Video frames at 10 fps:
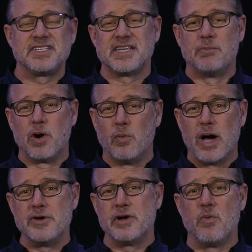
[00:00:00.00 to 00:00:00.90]
Some were
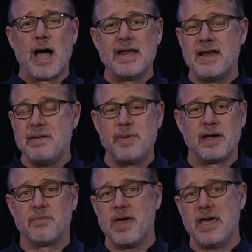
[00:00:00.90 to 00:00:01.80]
wondering, why didn't he
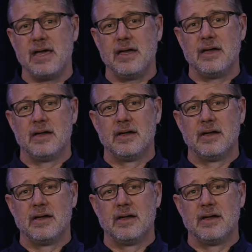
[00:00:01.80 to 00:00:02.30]
pick me?